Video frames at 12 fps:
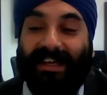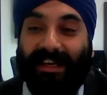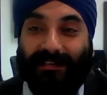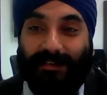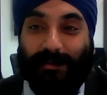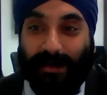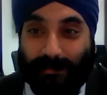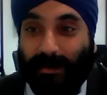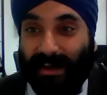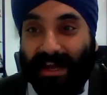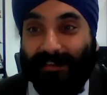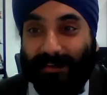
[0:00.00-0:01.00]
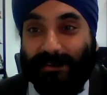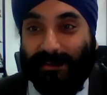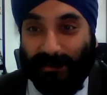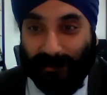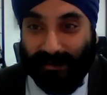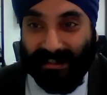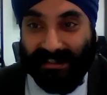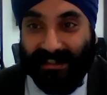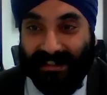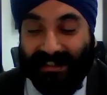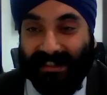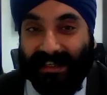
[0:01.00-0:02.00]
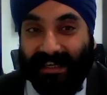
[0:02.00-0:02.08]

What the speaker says: if you want to bring out those stories and